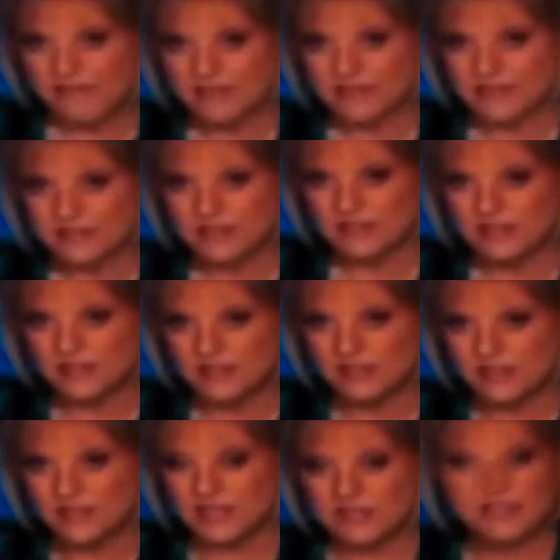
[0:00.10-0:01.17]
events
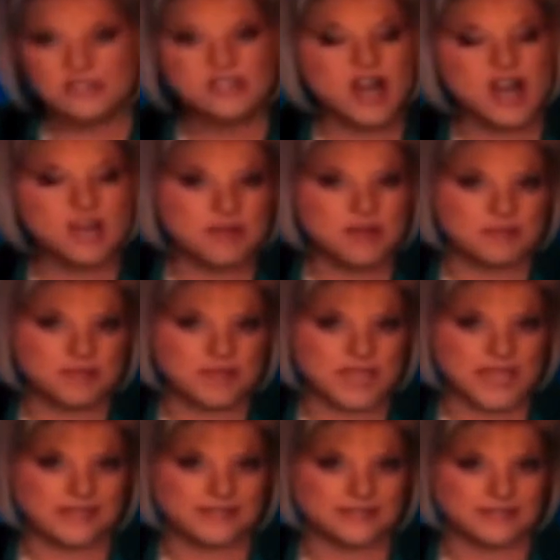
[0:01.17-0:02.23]
in the Tot Mom
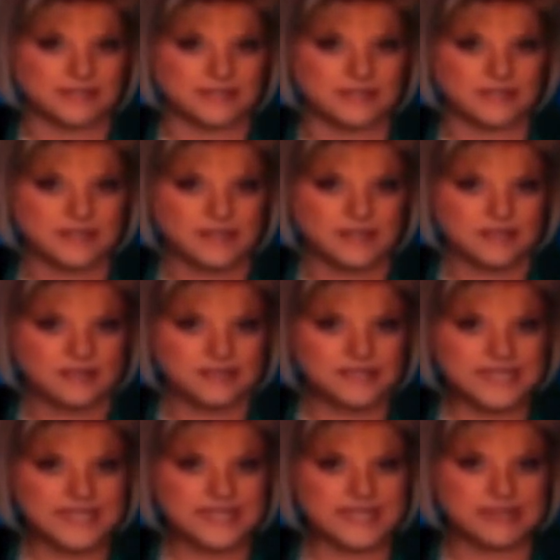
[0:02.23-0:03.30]
case.
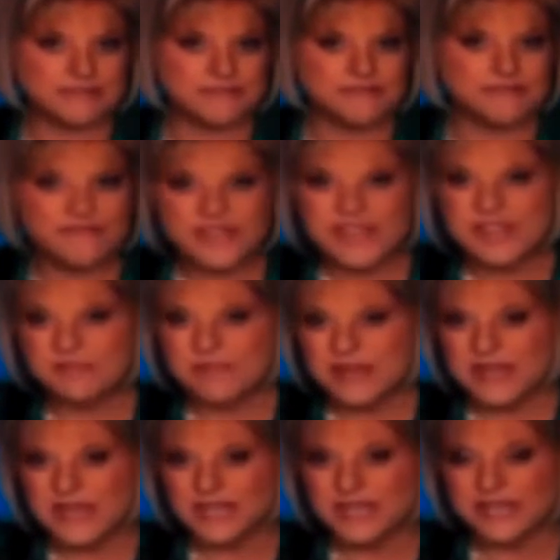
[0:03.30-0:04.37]
Did a
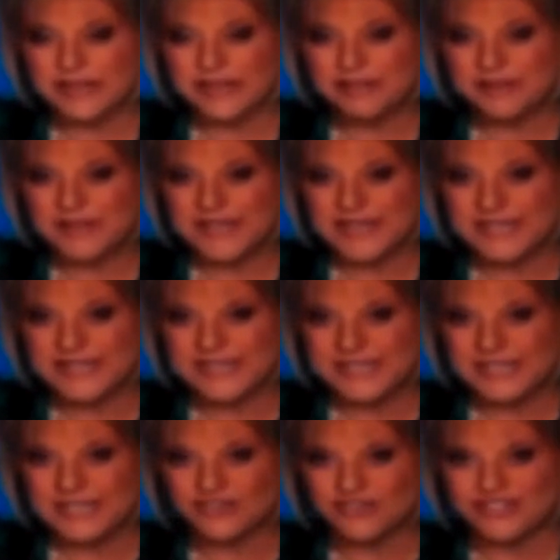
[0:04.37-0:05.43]
female
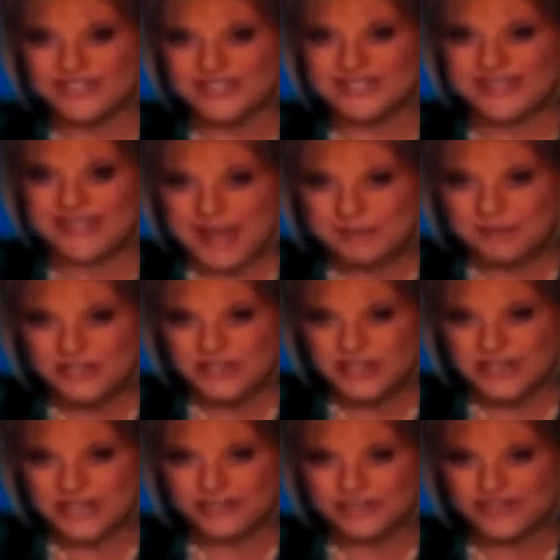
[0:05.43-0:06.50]
FBI agent
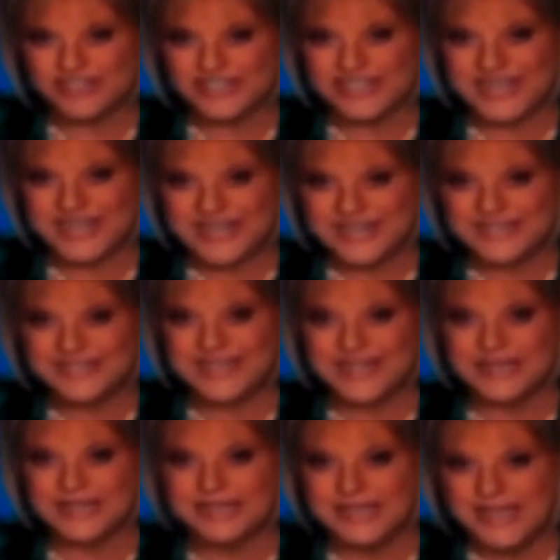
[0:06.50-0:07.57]
sabotage the case
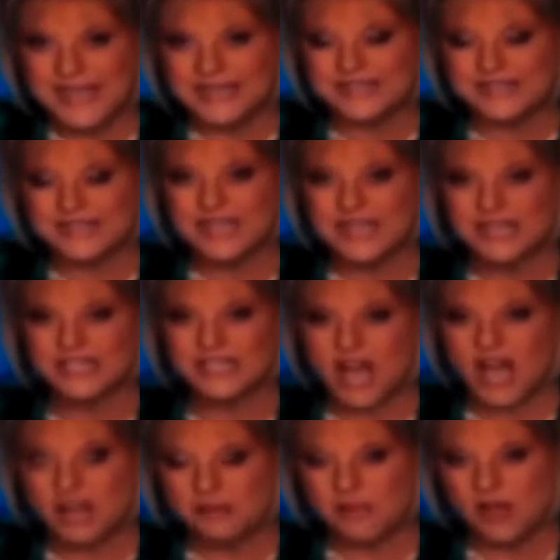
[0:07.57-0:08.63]
against
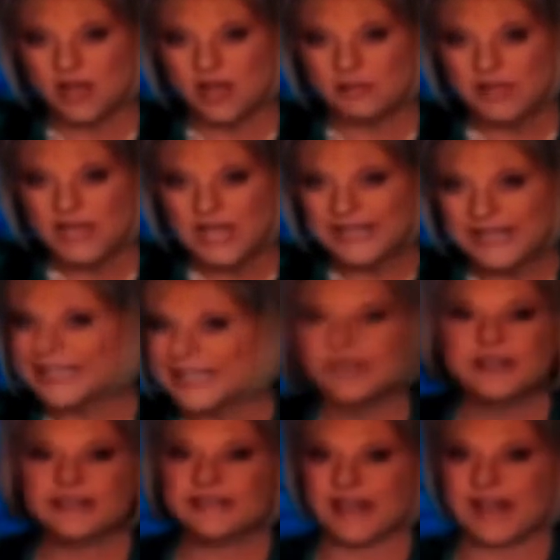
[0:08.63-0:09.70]
Tot Mom? Not
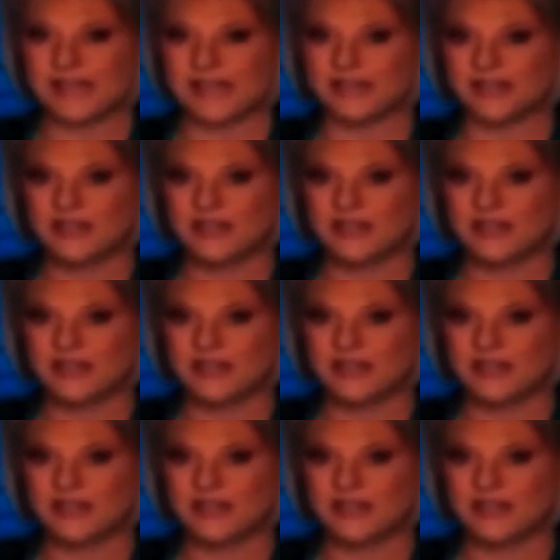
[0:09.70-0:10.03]
only that,